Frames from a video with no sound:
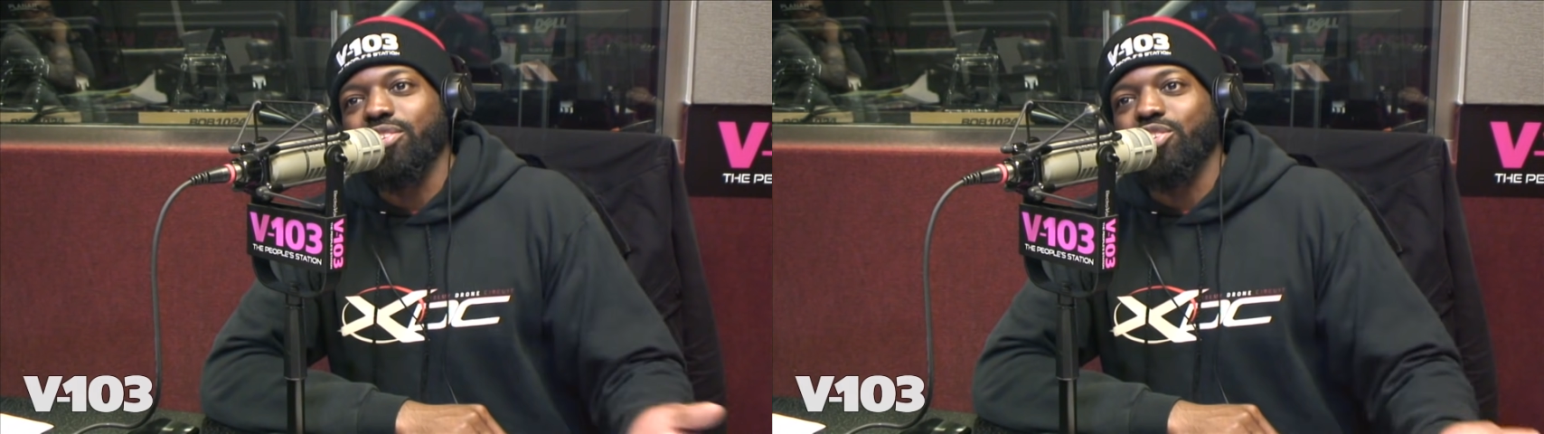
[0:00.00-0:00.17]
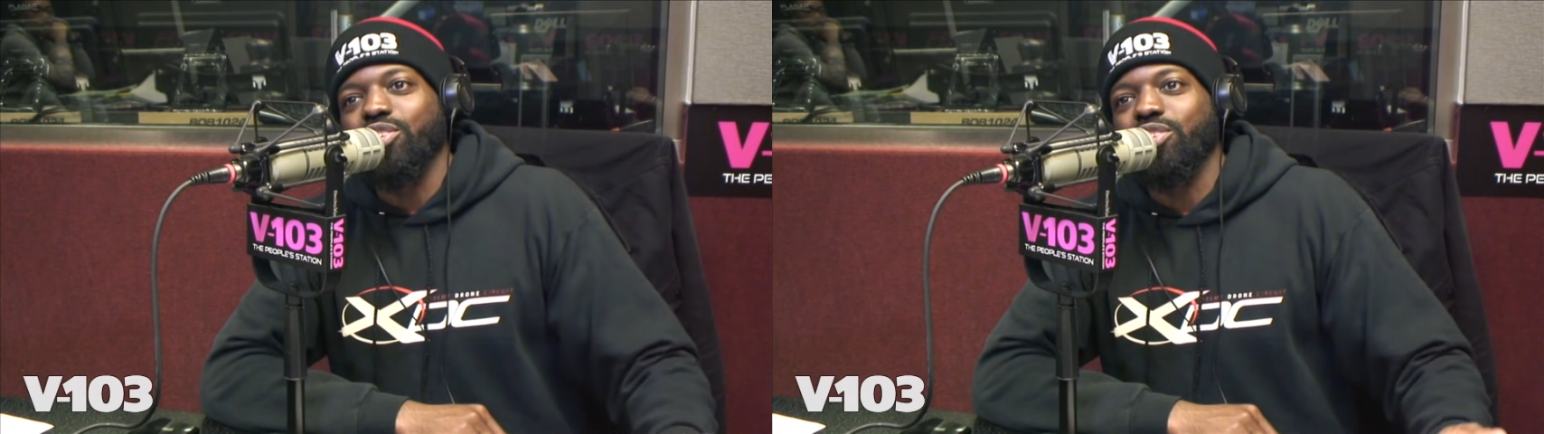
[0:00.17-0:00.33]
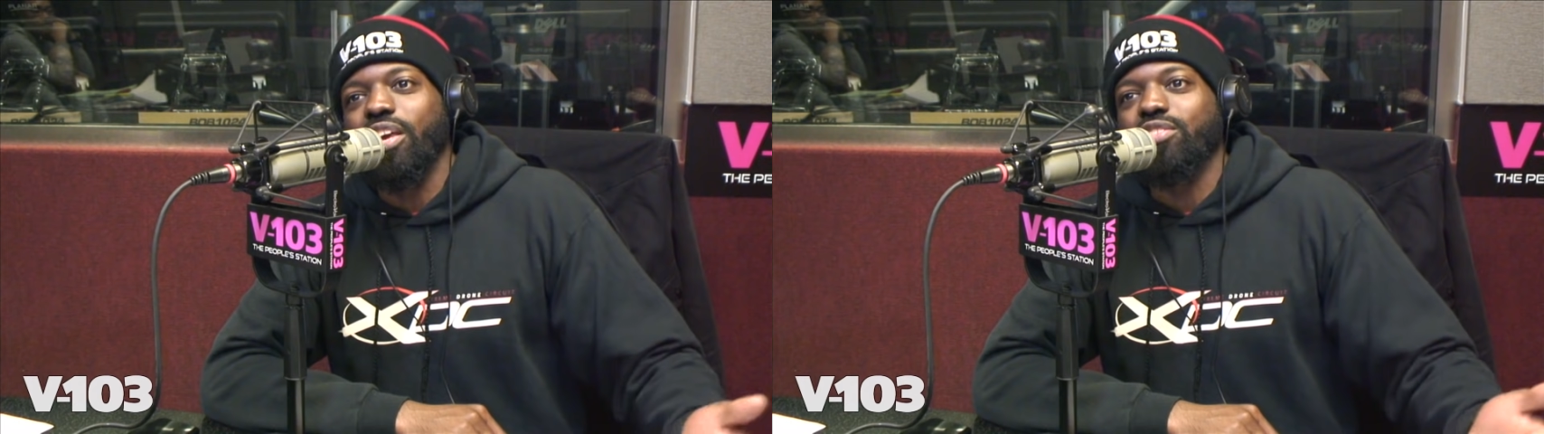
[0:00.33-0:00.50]

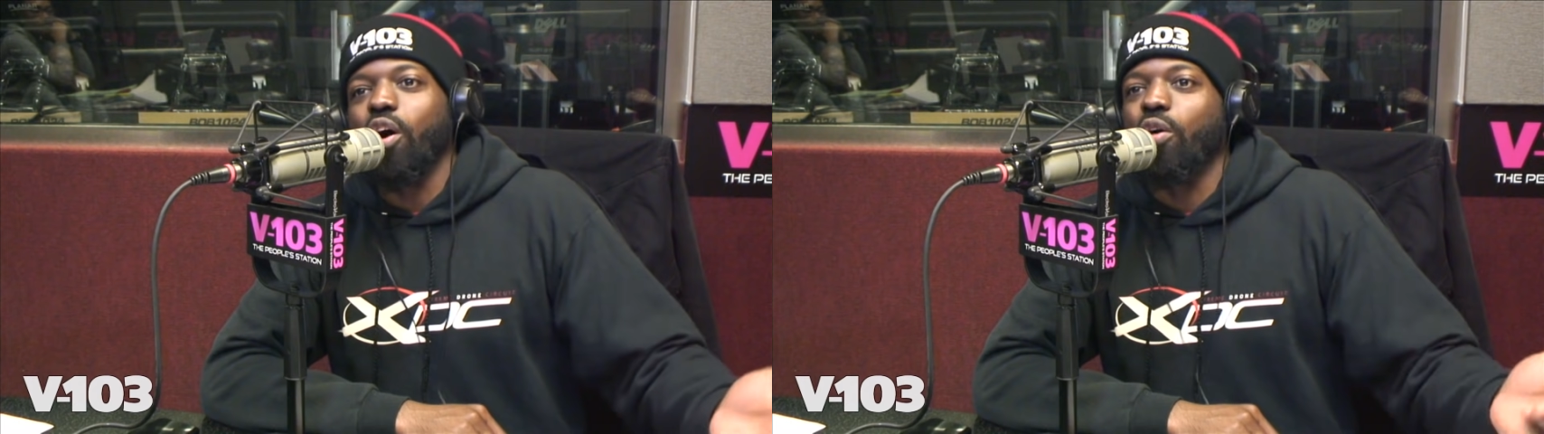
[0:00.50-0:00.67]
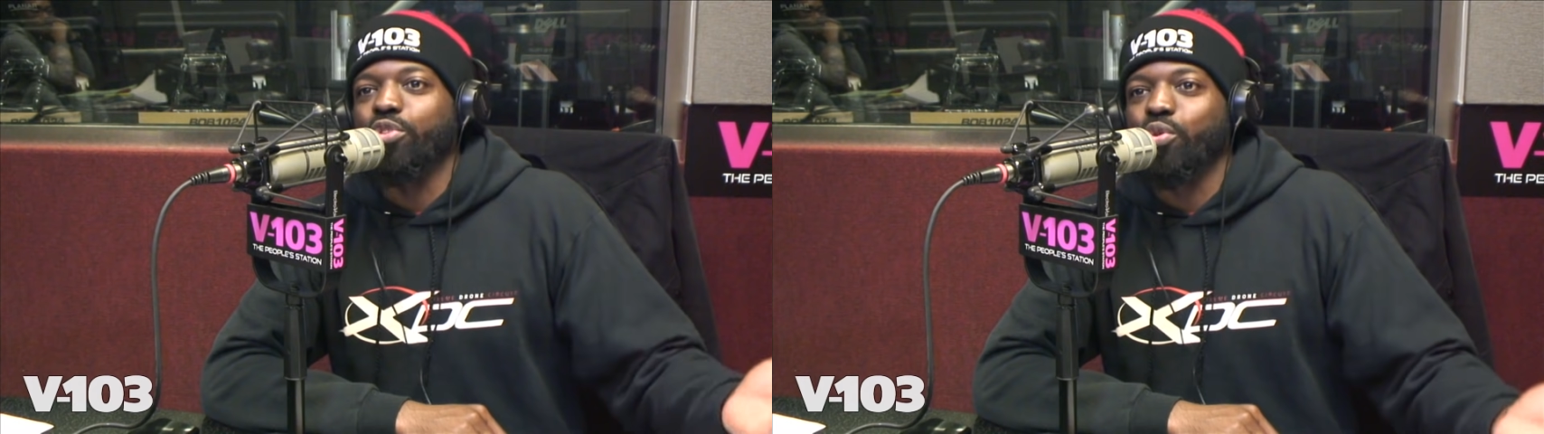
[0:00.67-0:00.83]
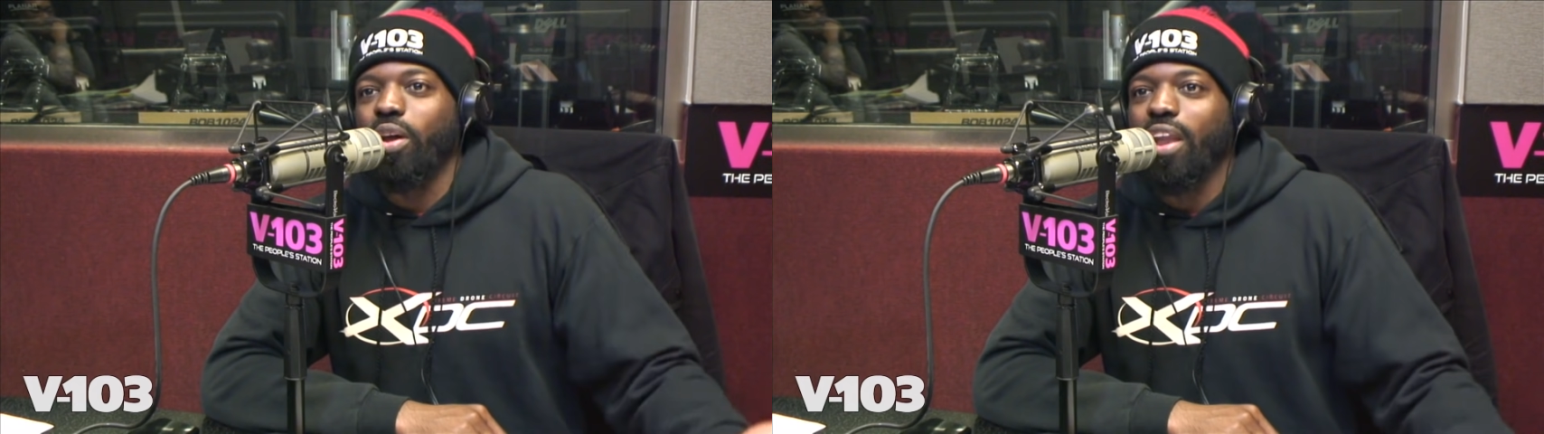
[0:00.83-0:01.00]
She says,
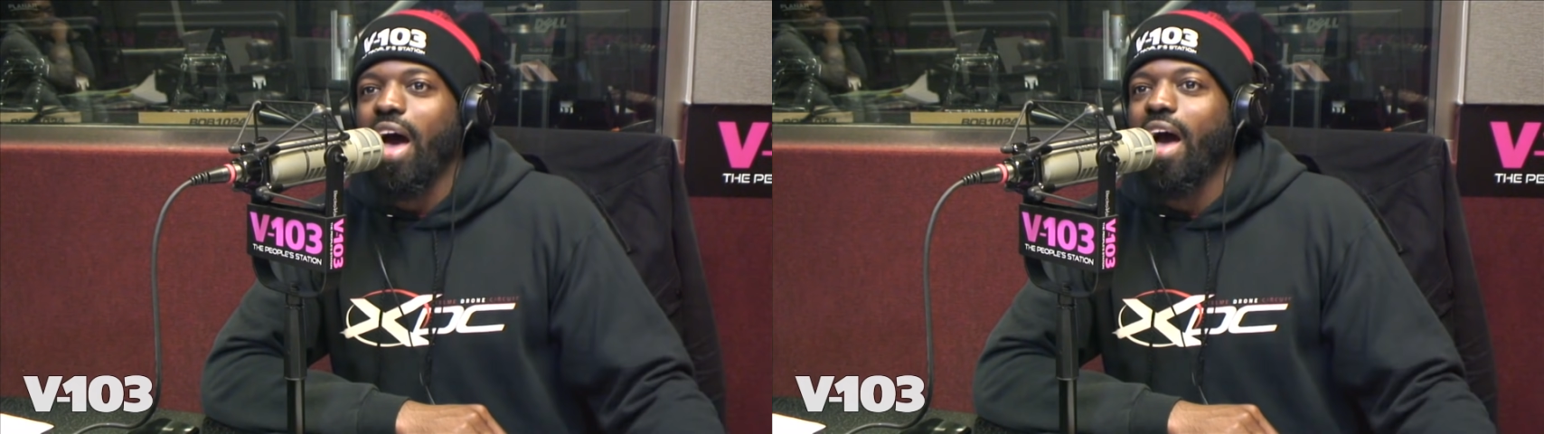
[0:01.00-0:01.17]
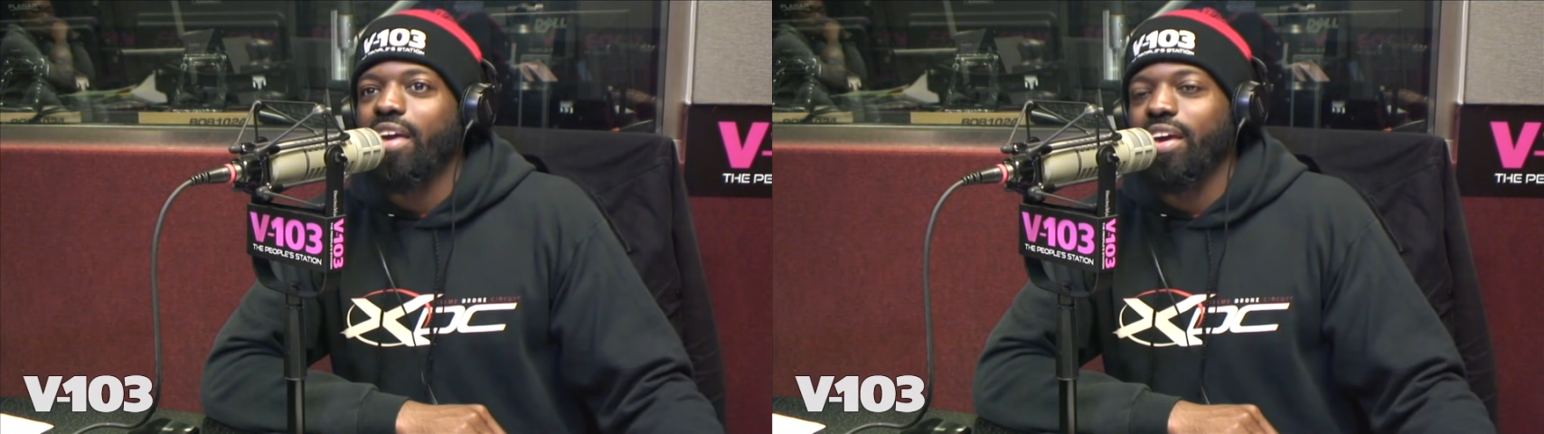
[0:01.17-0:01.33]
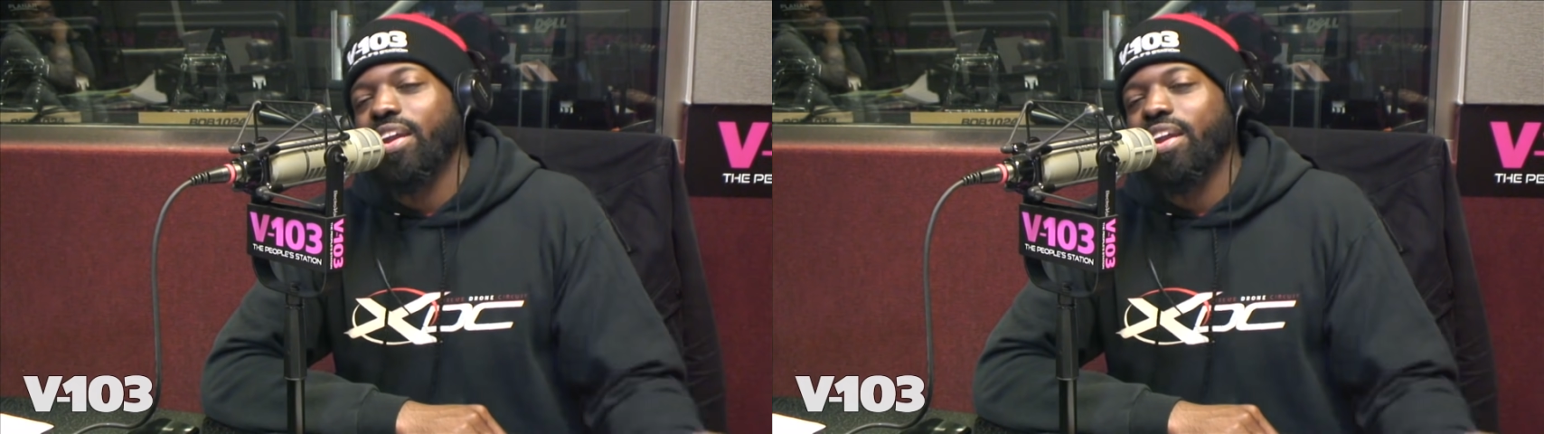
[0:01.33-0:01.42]
"Oh, you're a liar,"